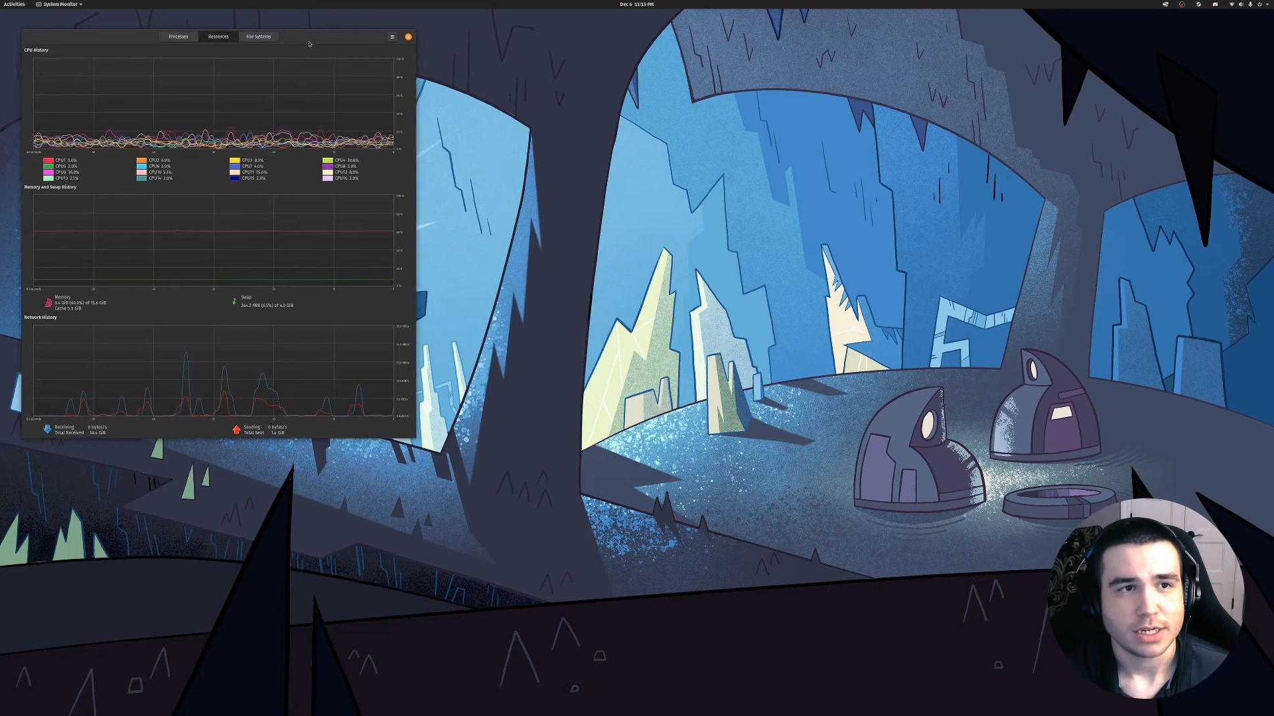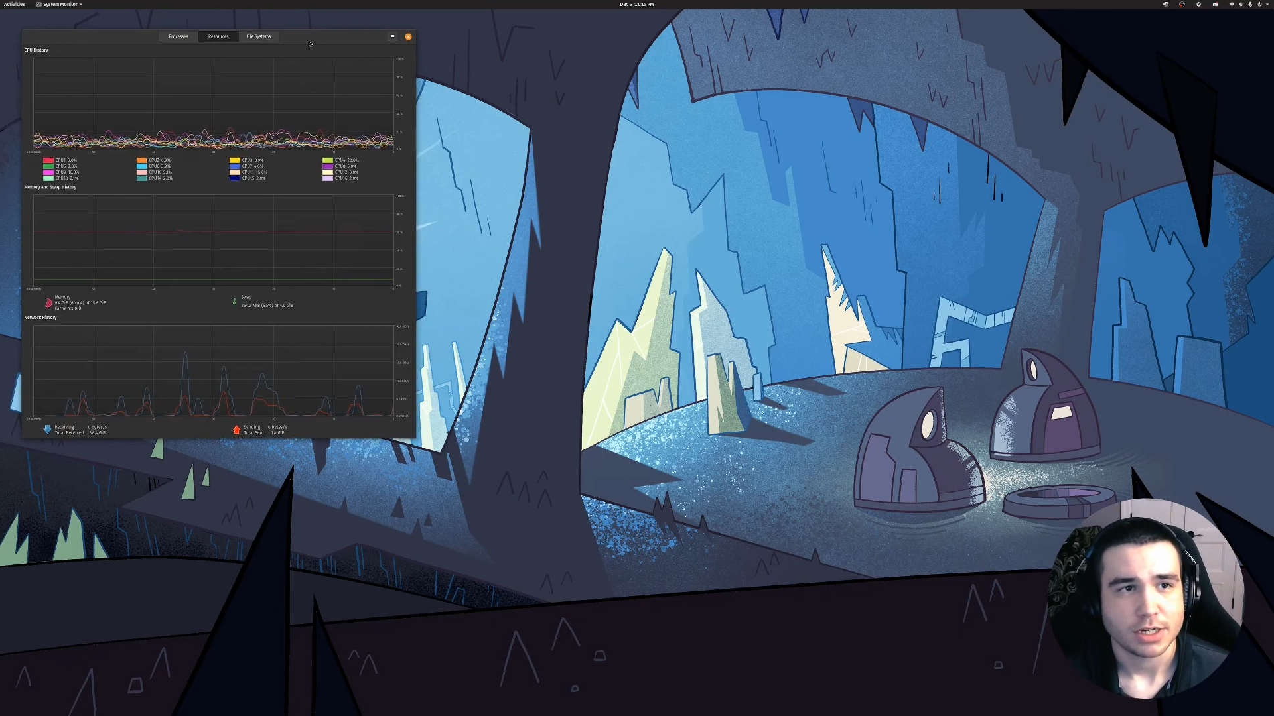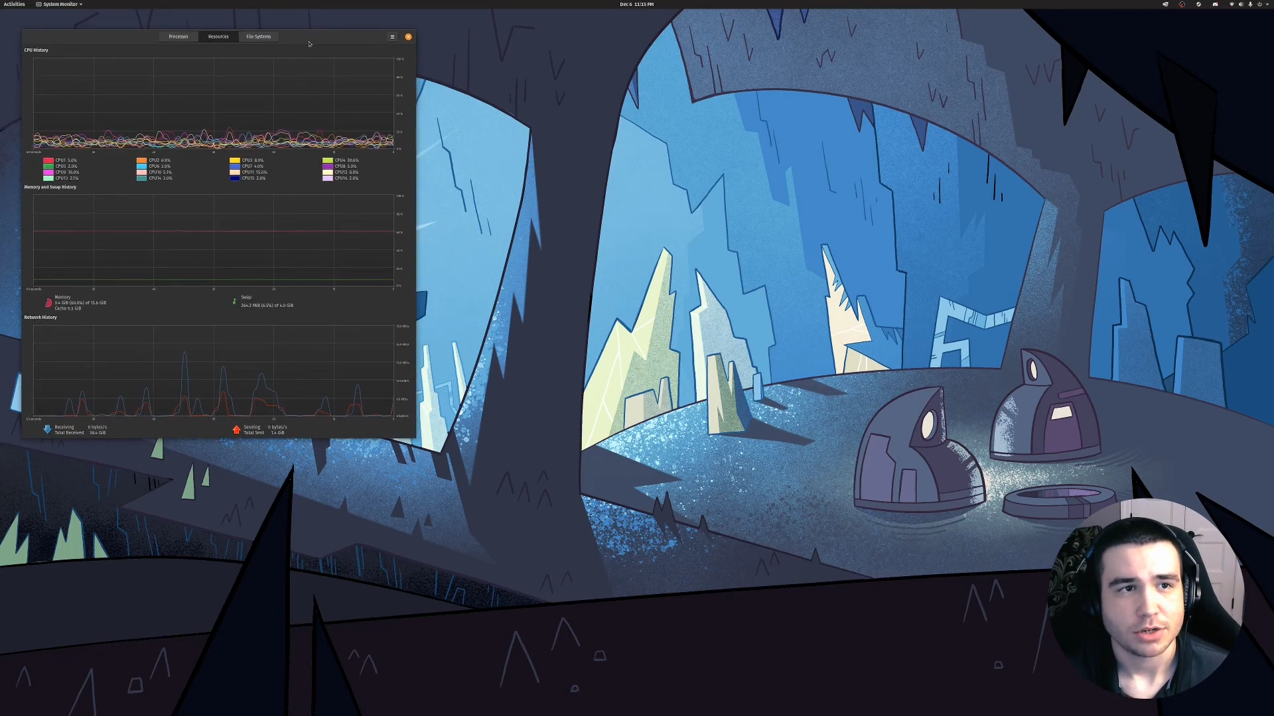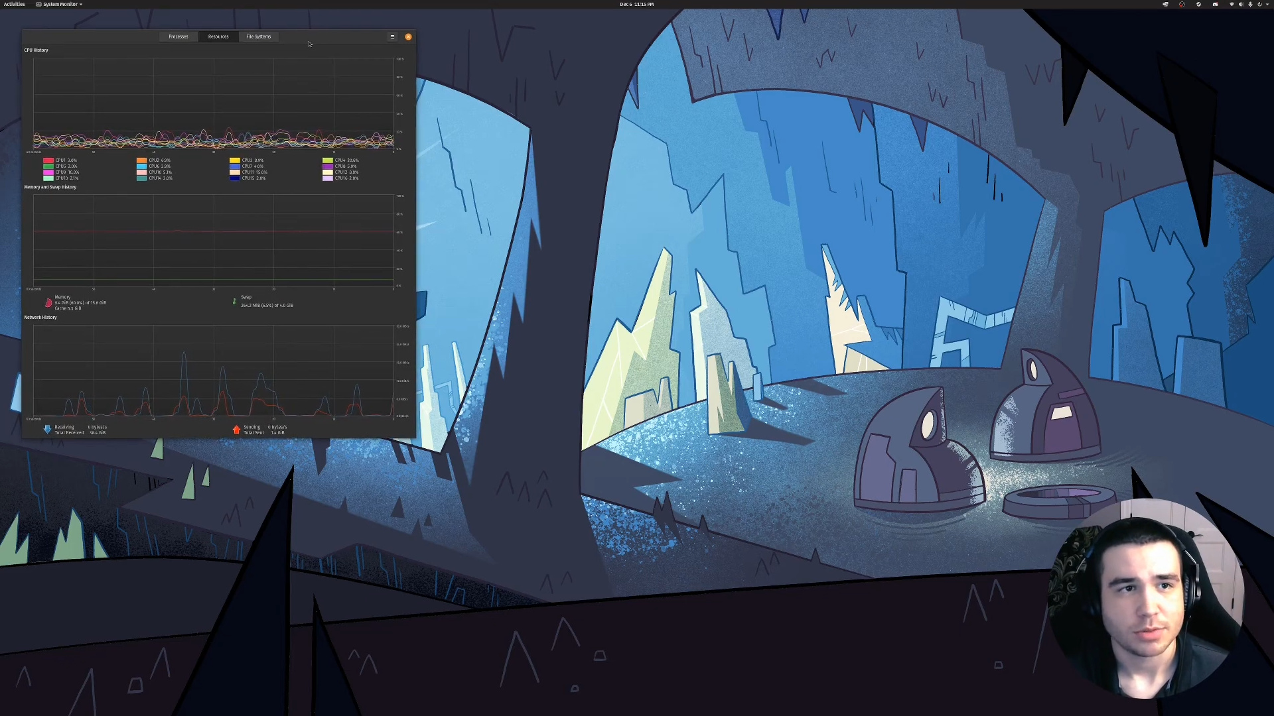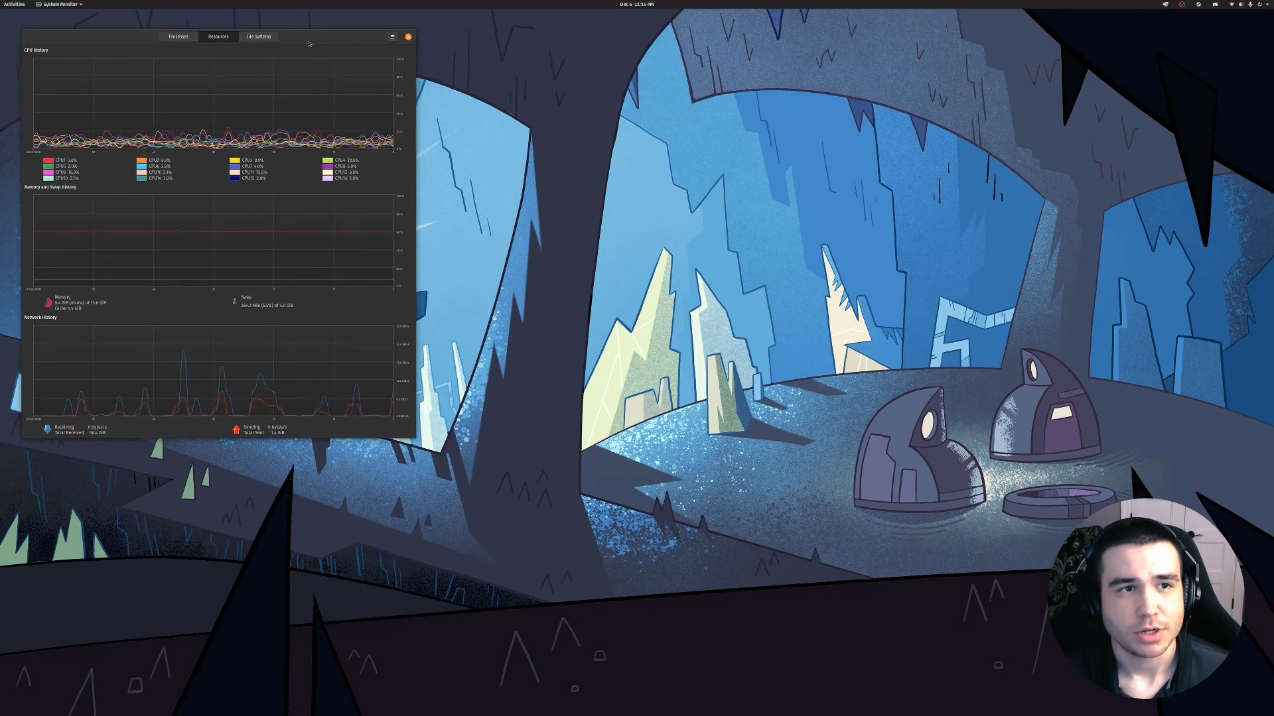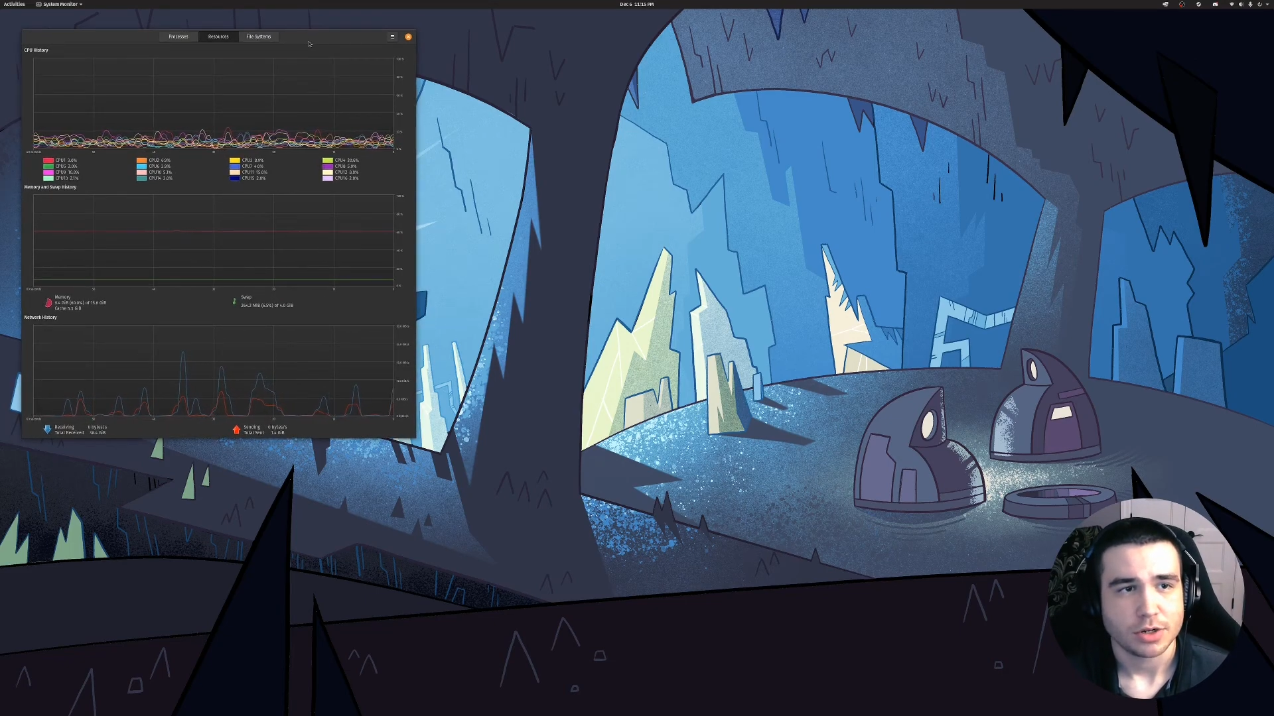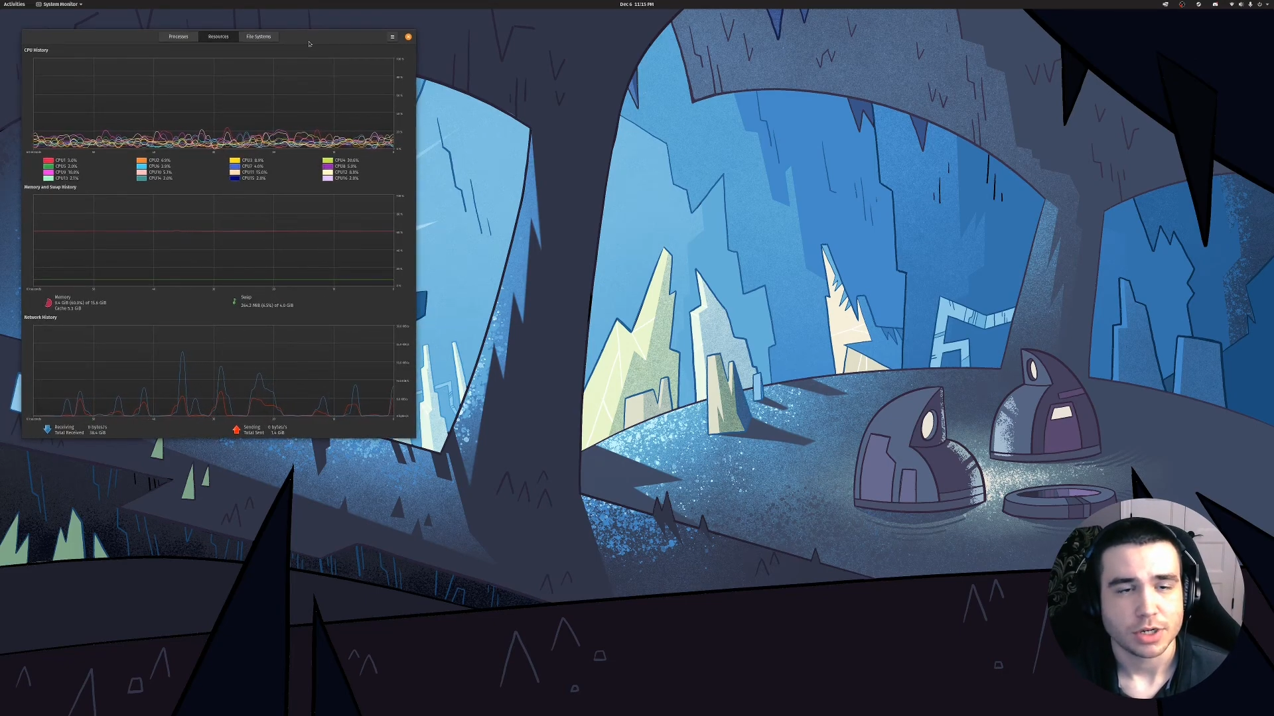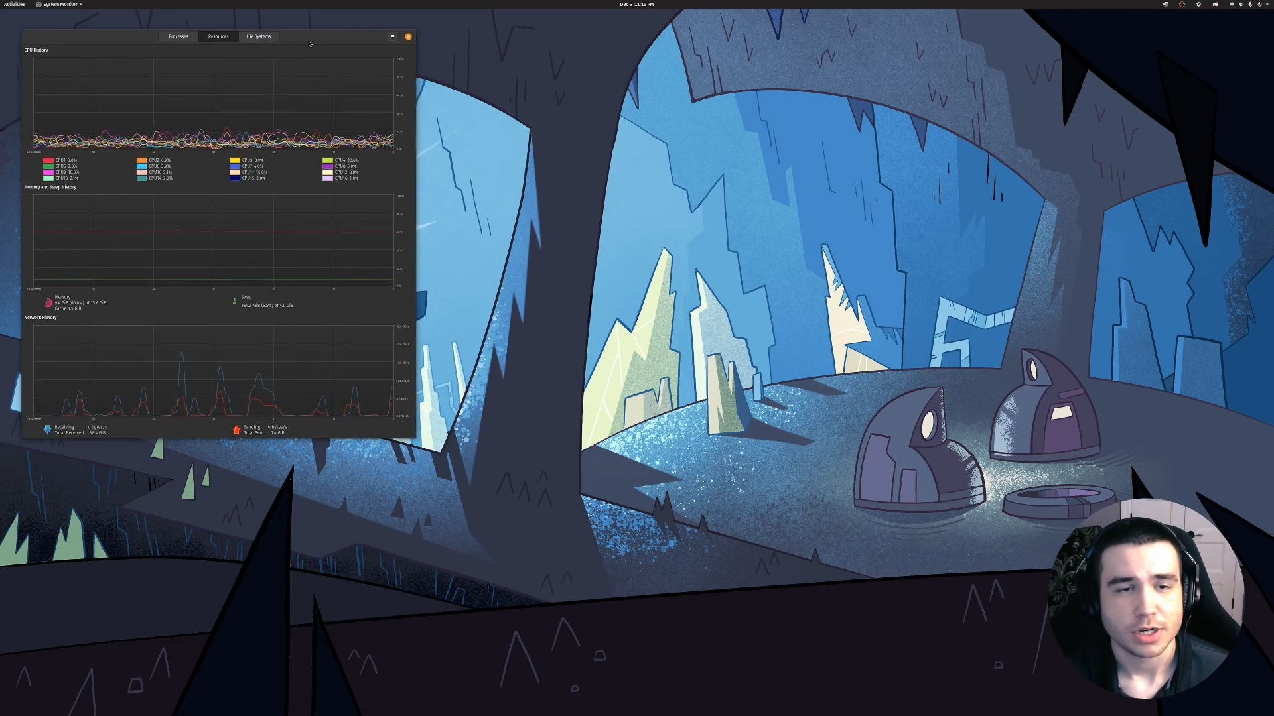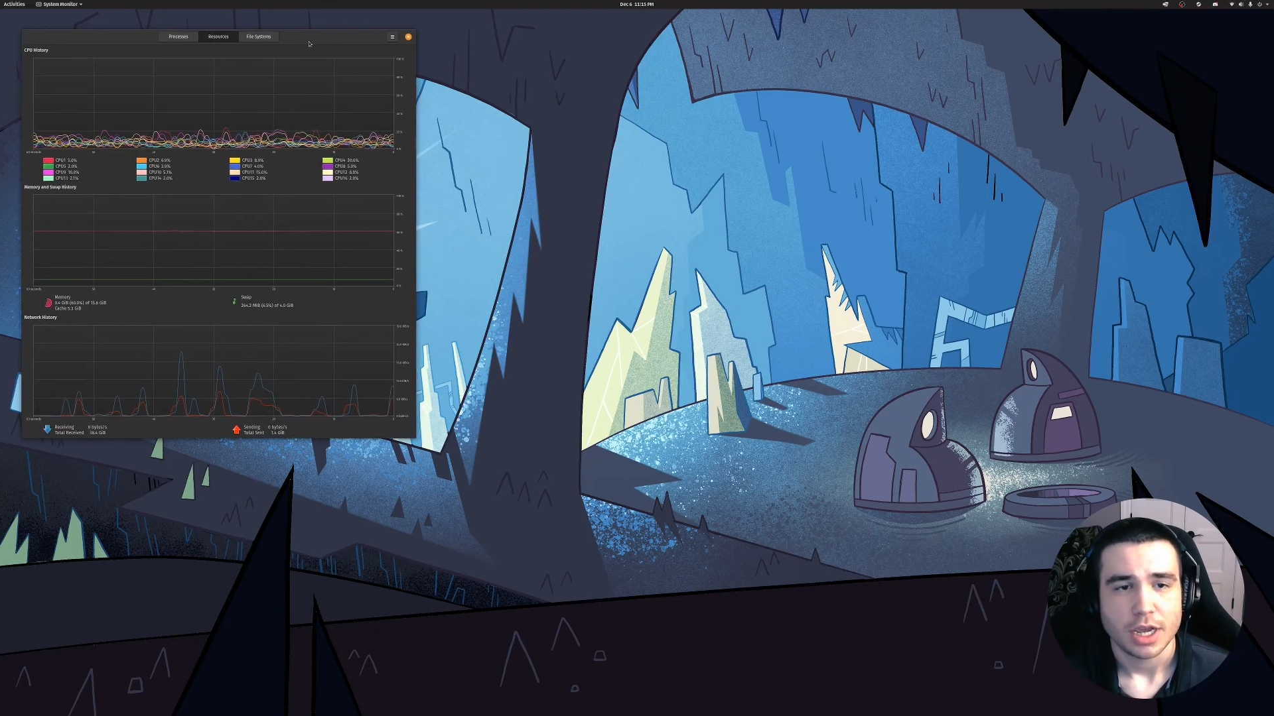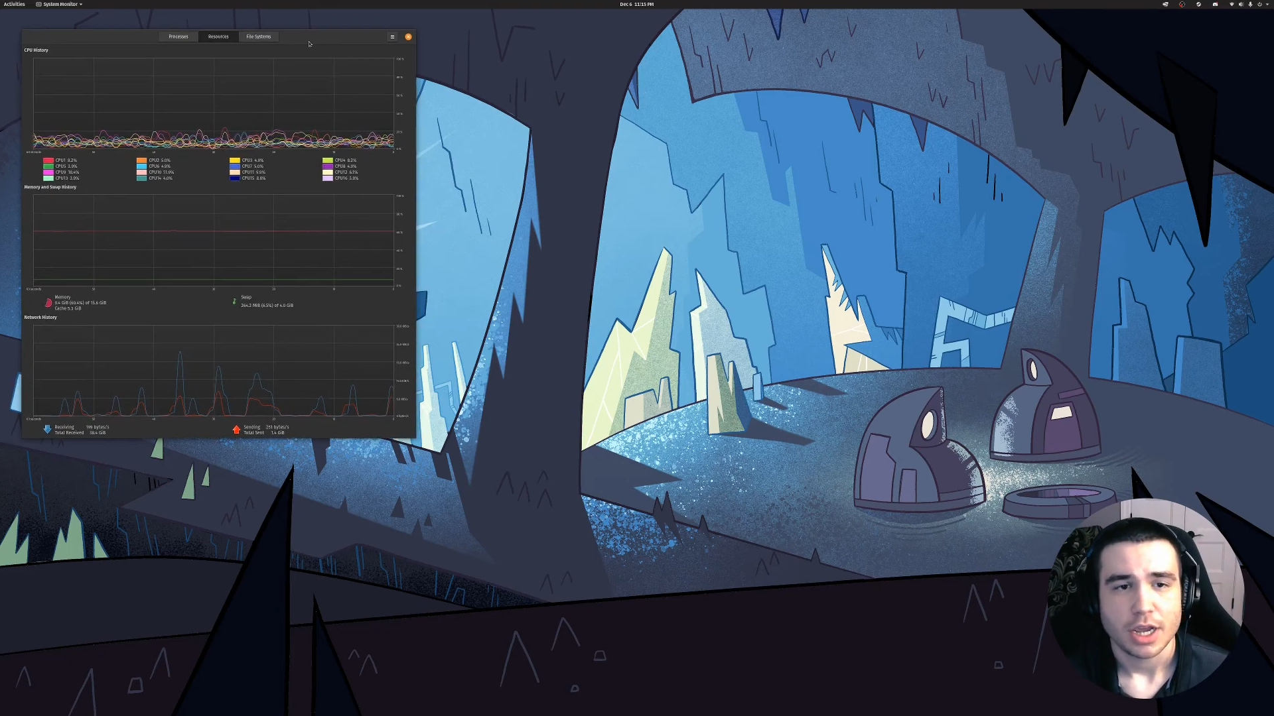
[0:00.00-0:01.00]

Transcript: distribution,